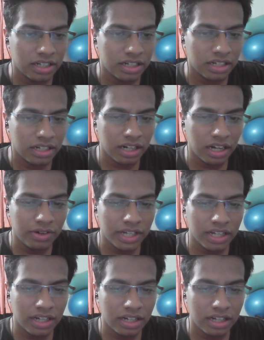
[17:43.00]

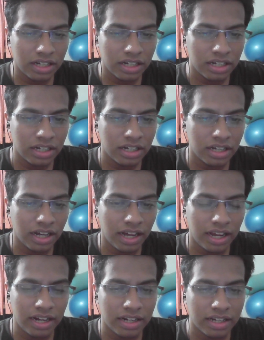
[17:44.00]
Claudia
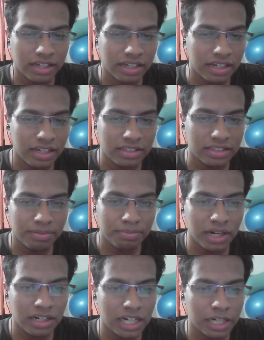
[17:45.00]
and the
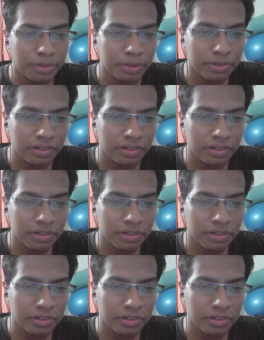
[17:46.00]
bunker people will